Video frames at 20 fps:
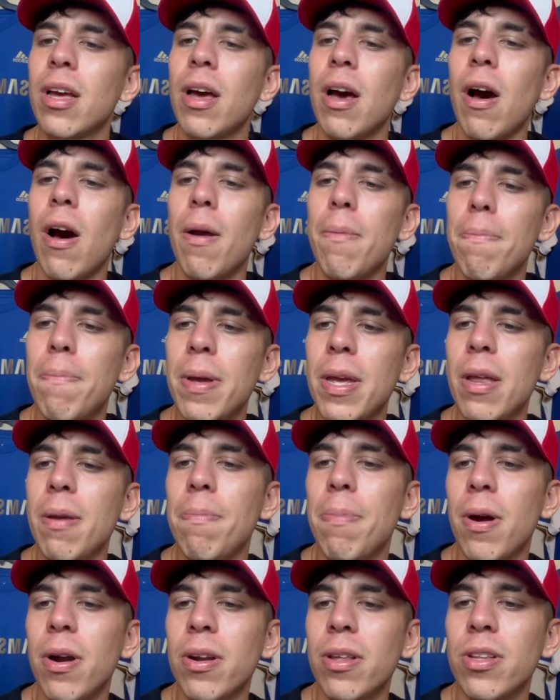on being
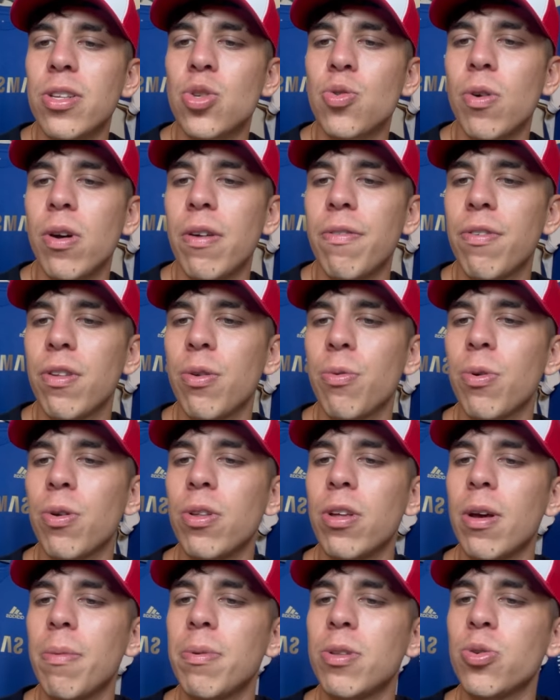part of the squad for the World
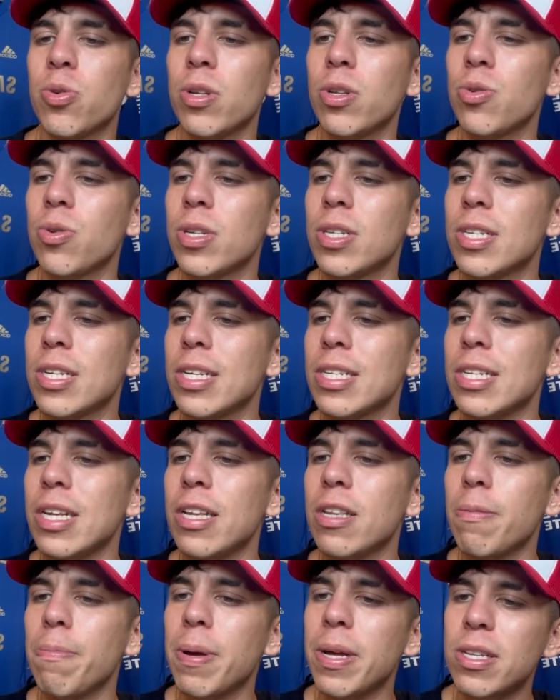Cup in 2026, it
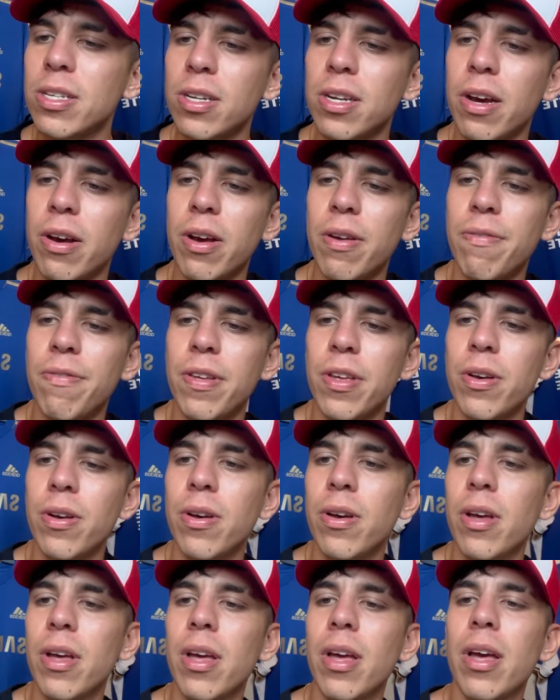depends on how I
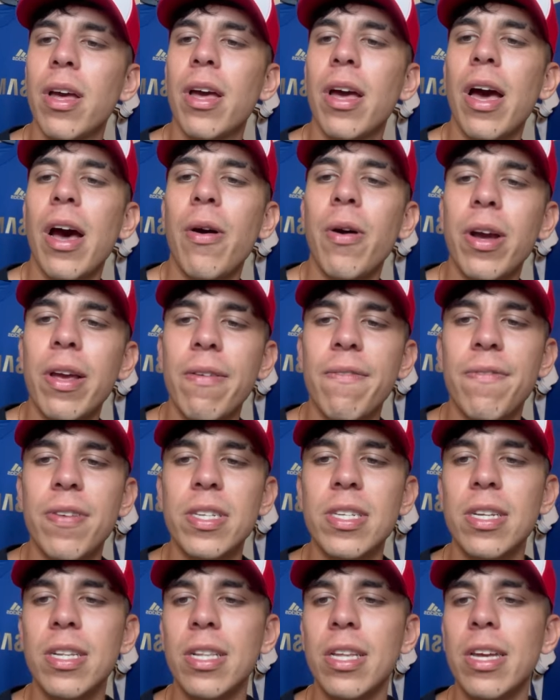feel, how I am
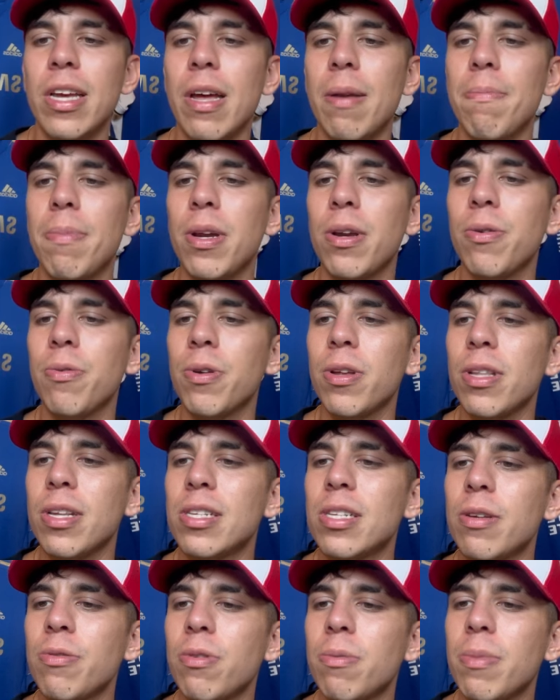physically, and being
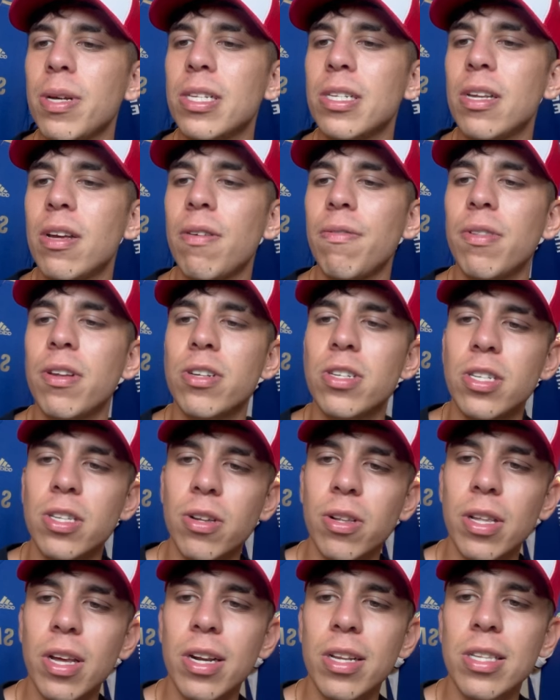realistic with myself. There's
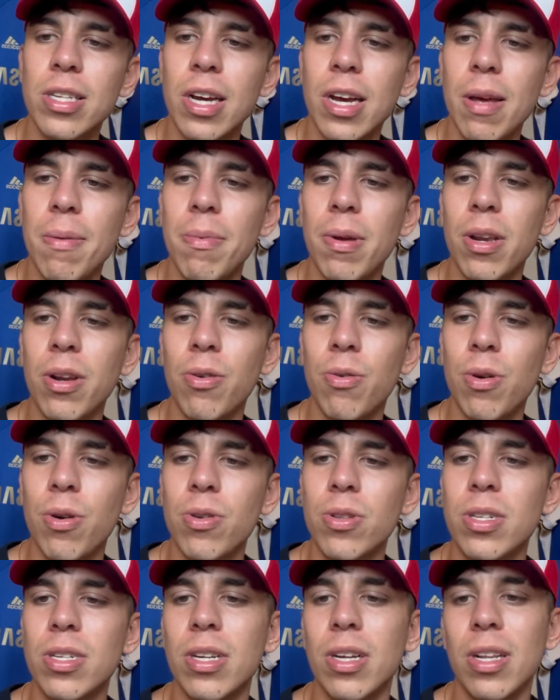still a lot of time, in
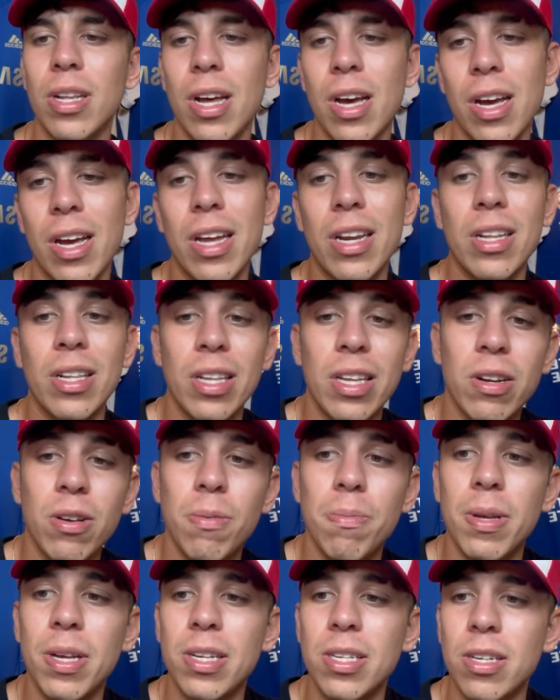quotes, a lot and a little,
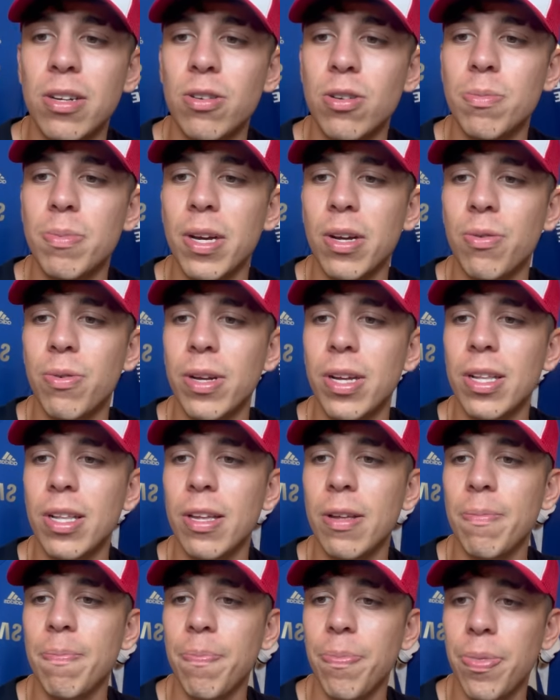because it goes by
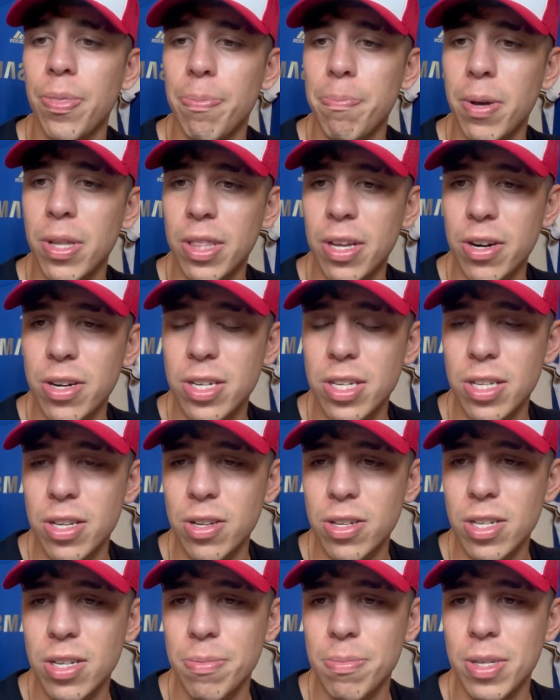quickly. But there's
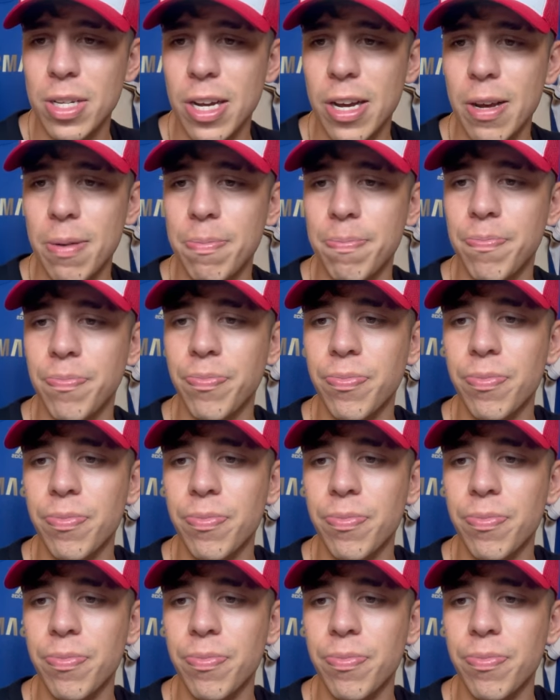still some time,